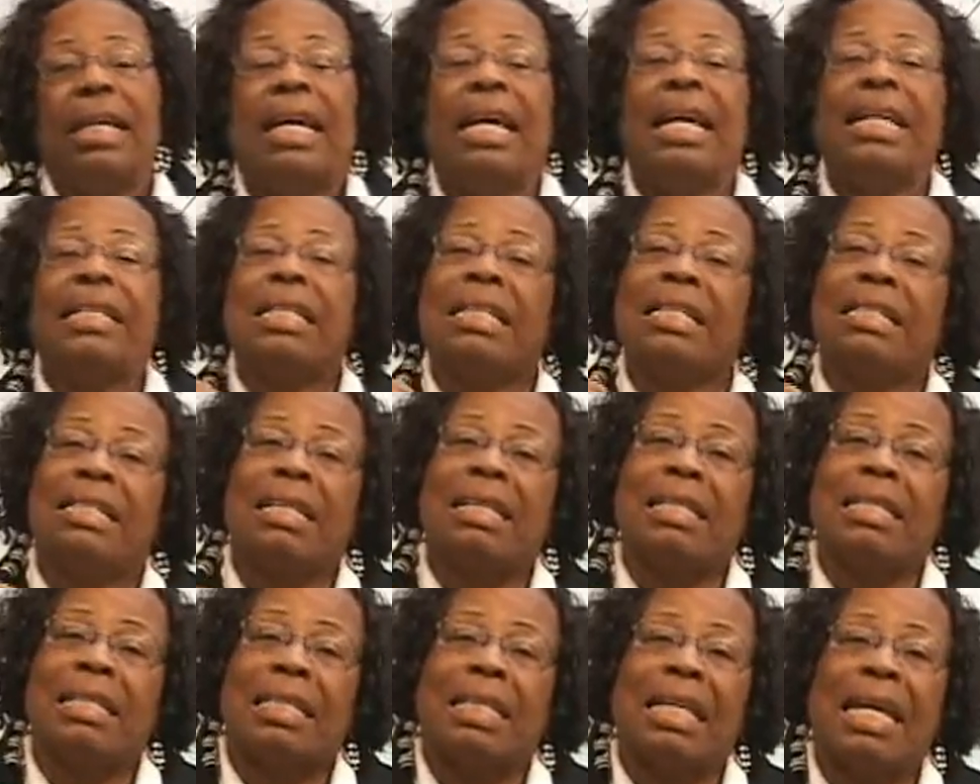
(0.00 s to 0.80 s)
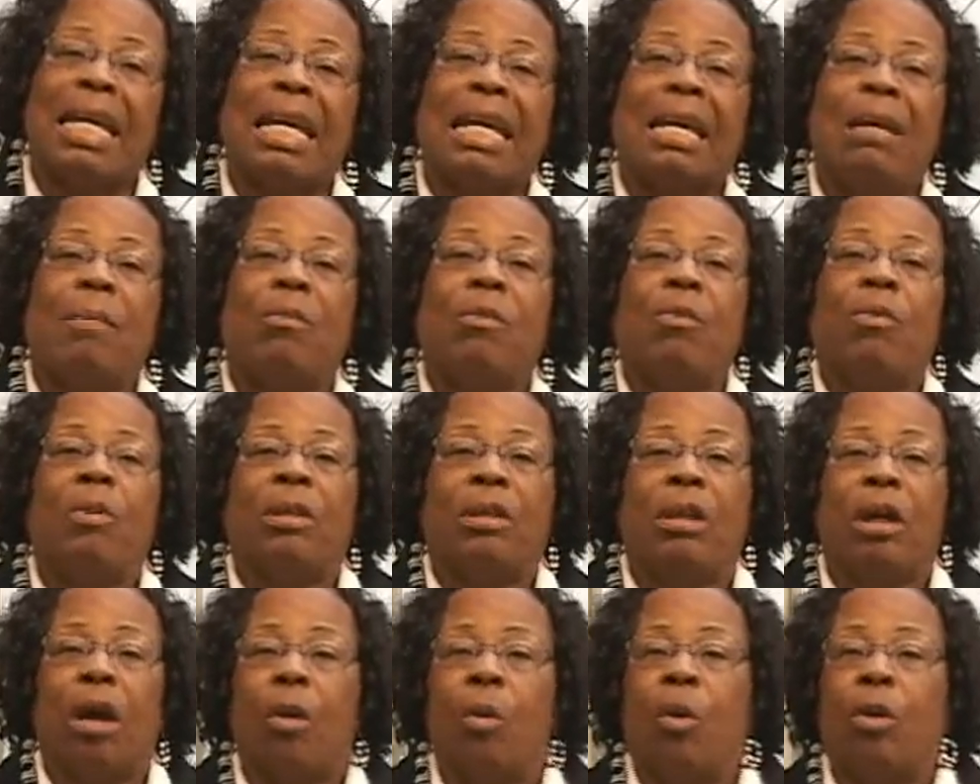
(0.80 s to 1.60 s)
It is the same
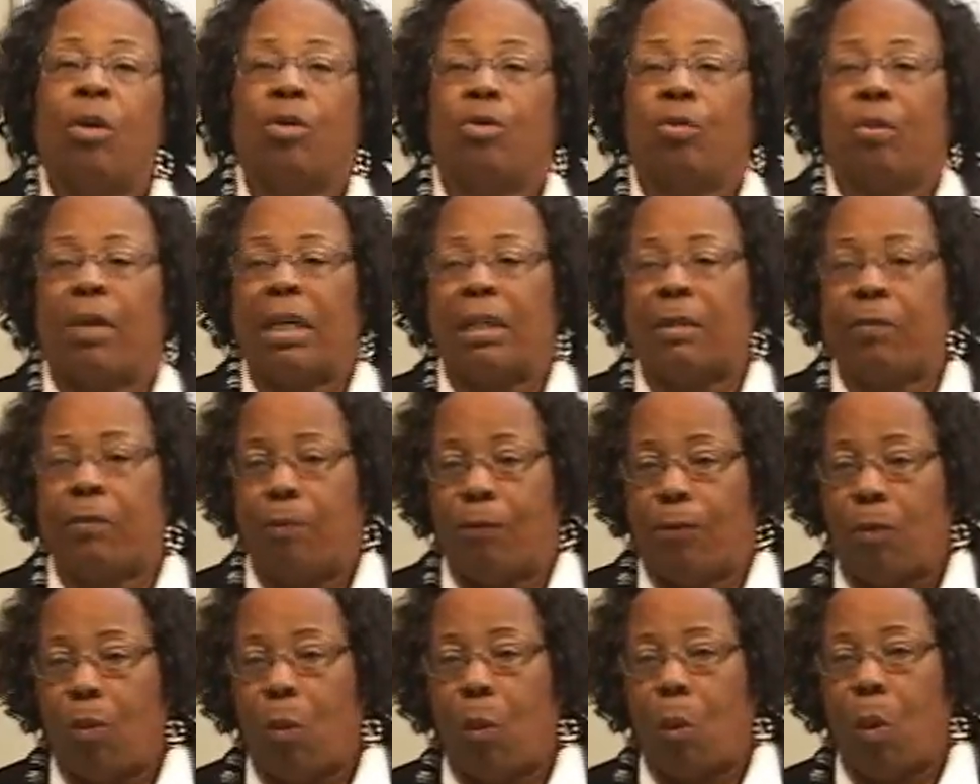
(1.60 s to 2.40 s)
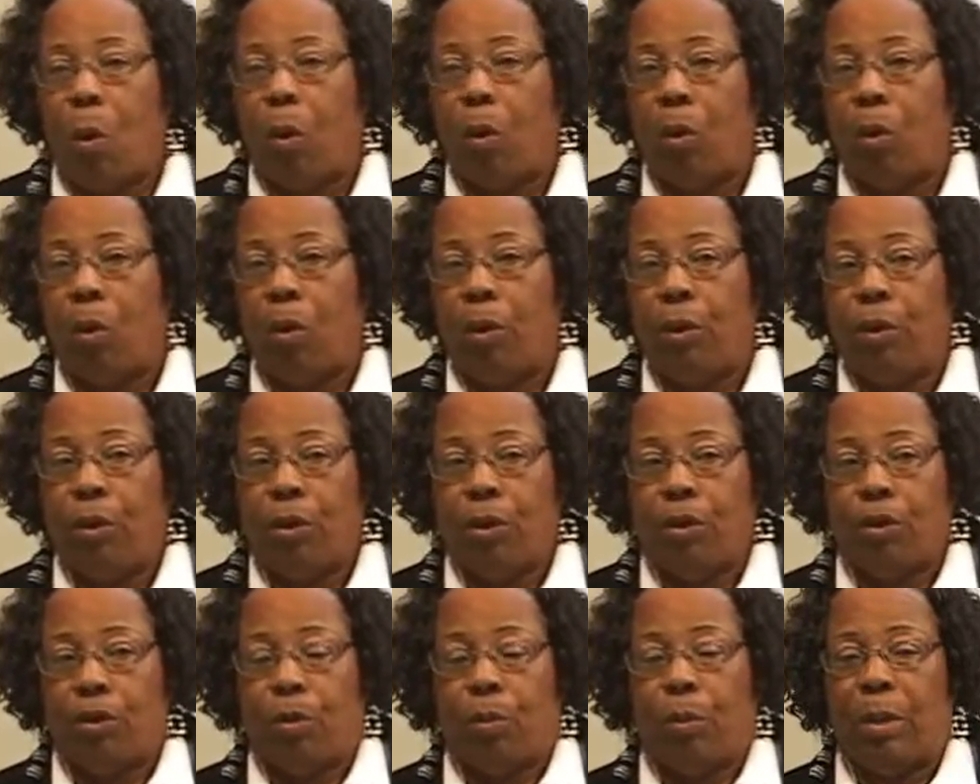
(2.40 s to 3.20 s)
with our grade 4.
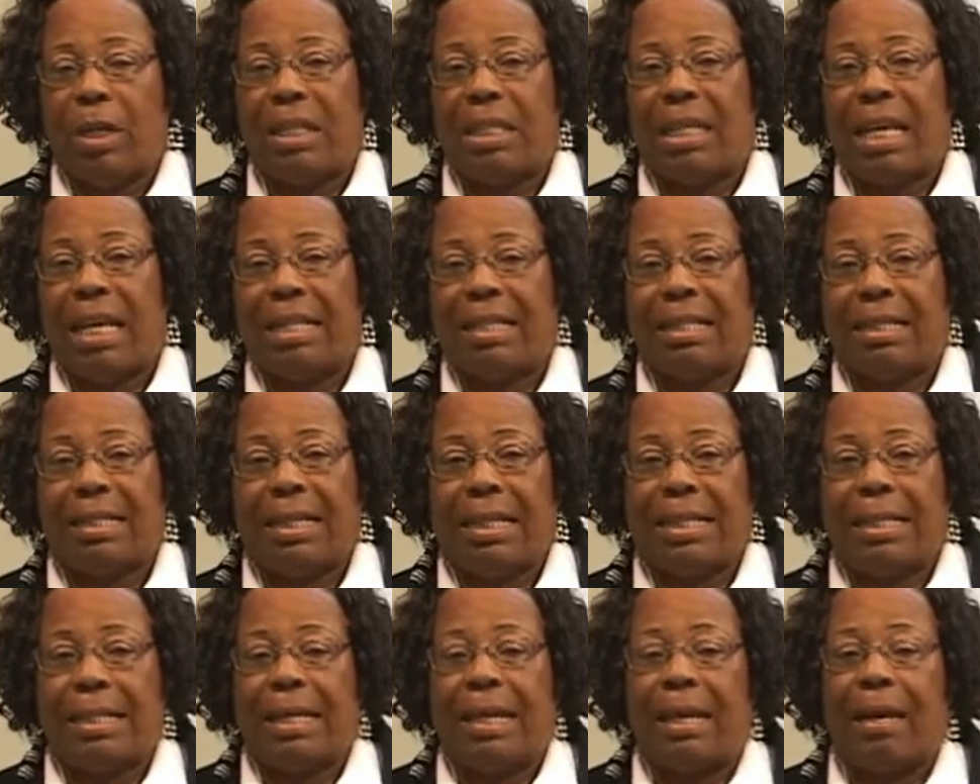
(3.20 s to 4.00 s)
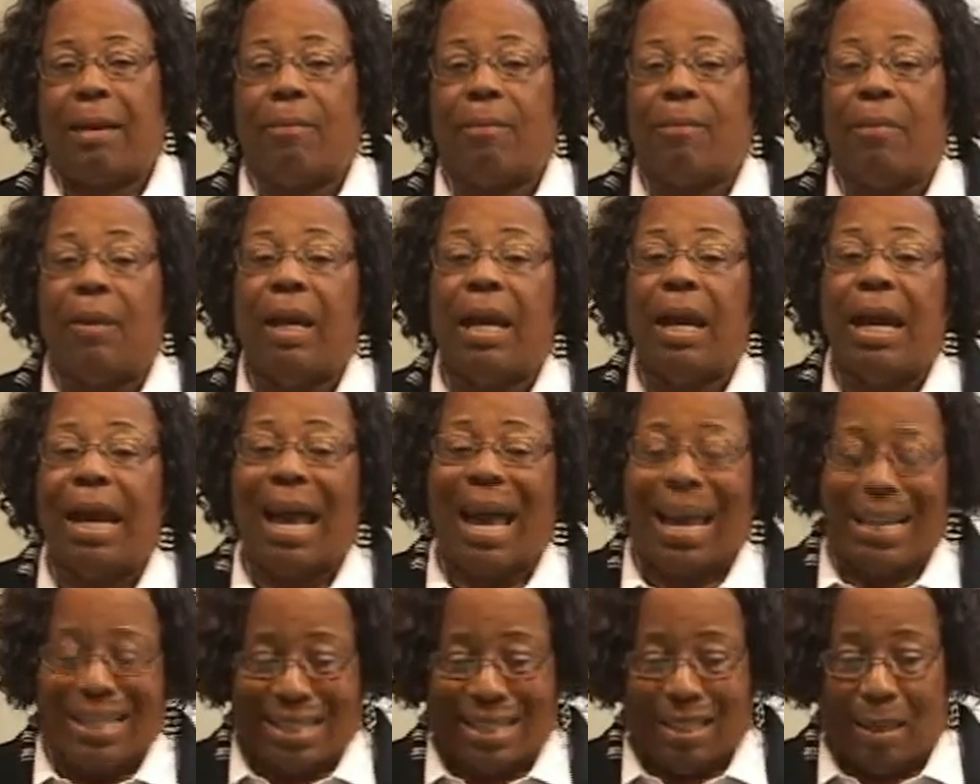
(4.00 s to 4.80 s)
So we're testing them
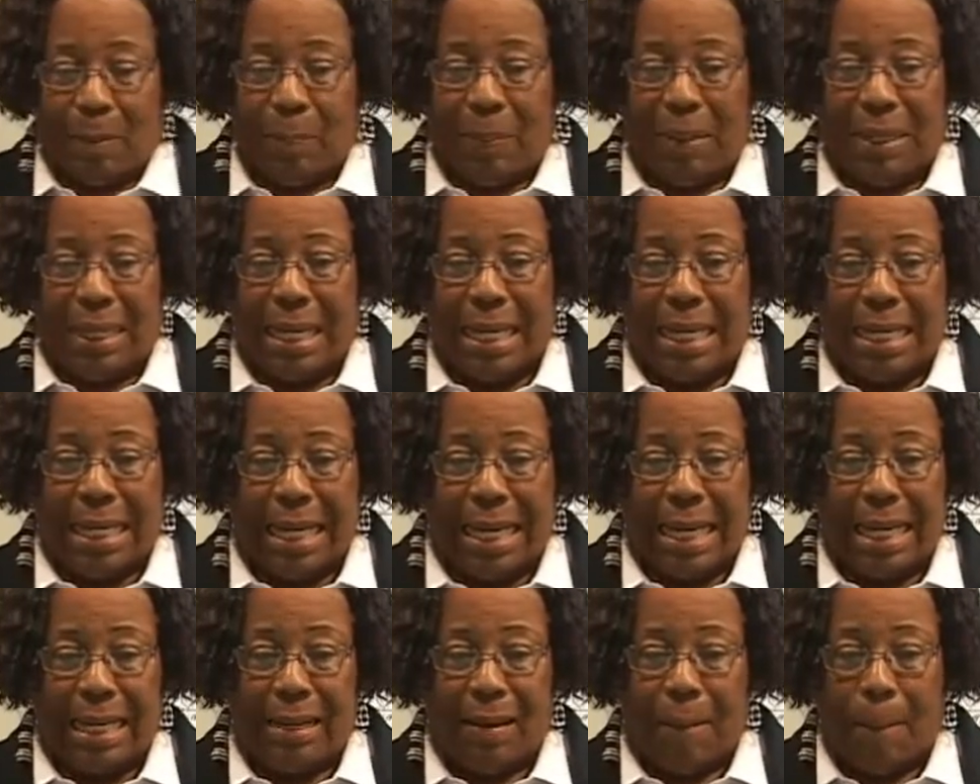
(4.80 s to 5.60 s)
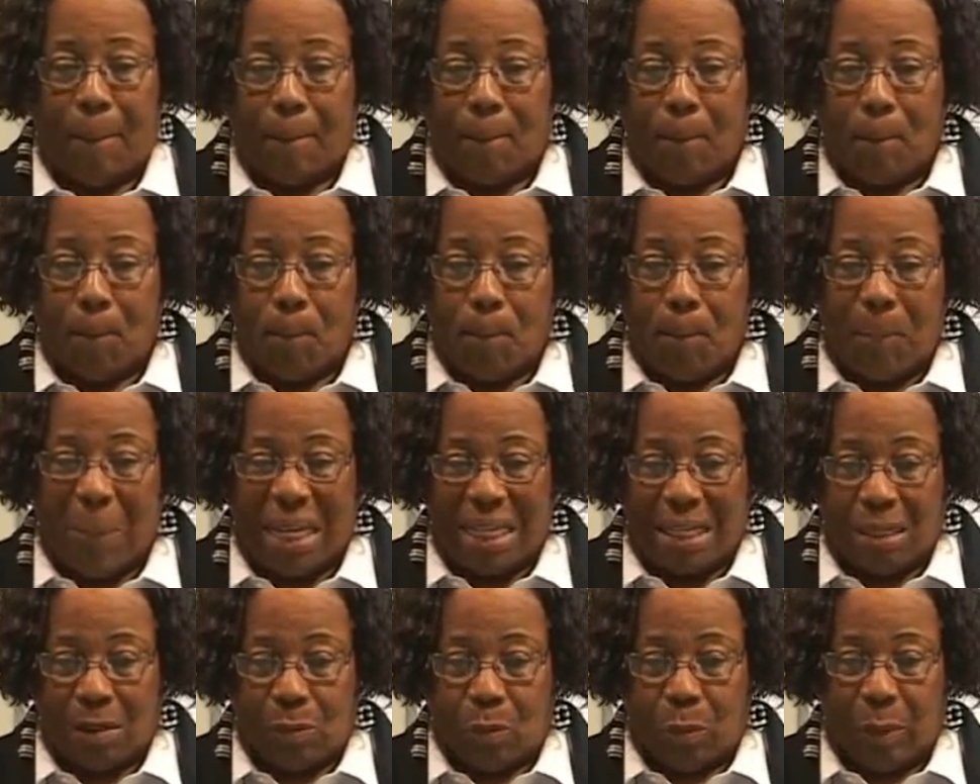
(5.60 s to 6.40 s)
at the beginning,
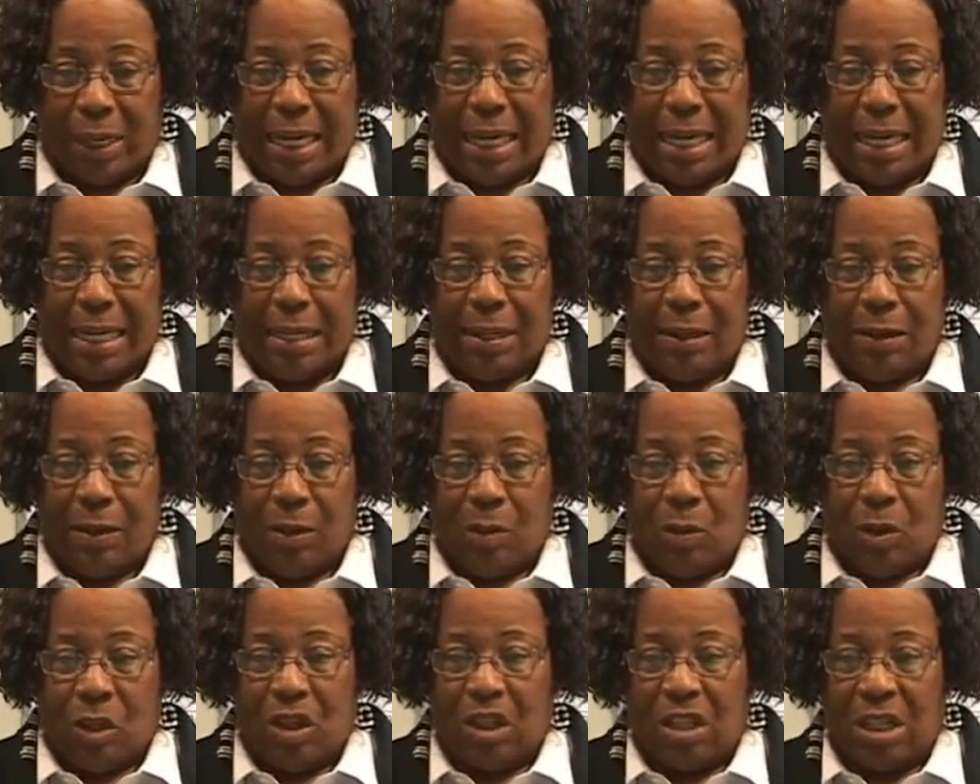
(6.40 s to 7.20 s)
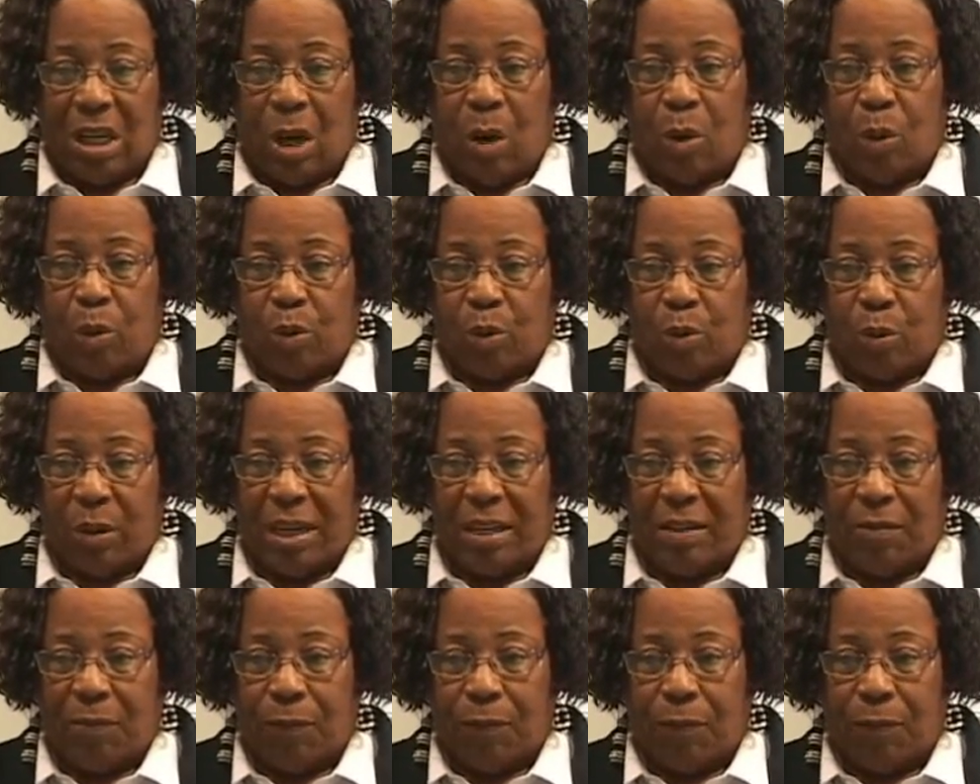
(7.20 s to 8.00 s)
middle way, which is our
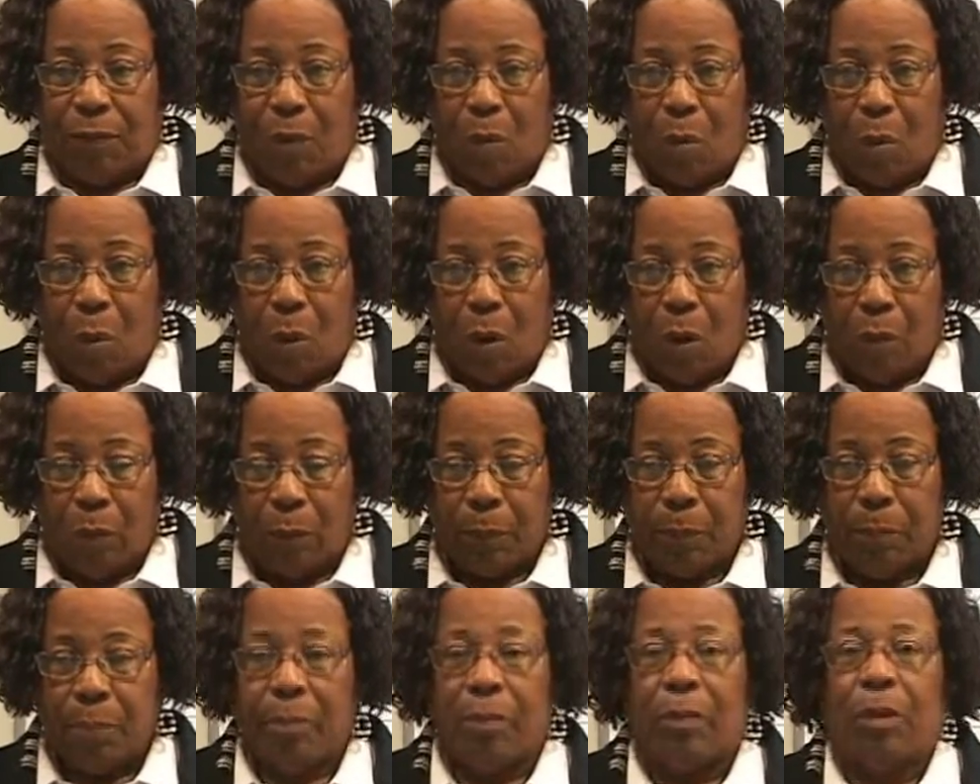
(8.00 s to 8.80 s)
grade 4.